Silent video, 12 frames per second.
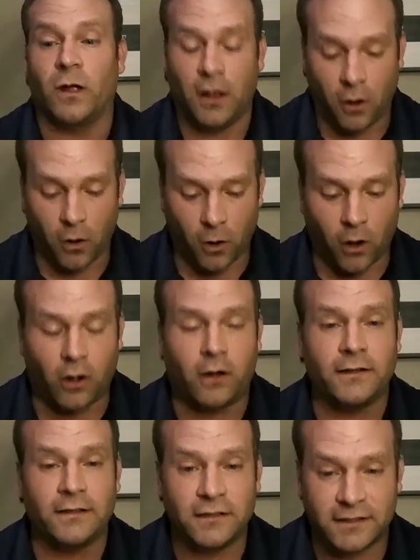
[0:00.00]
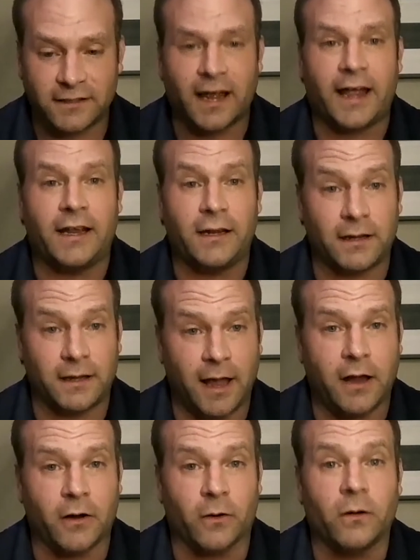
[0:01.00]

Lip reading: on-site care,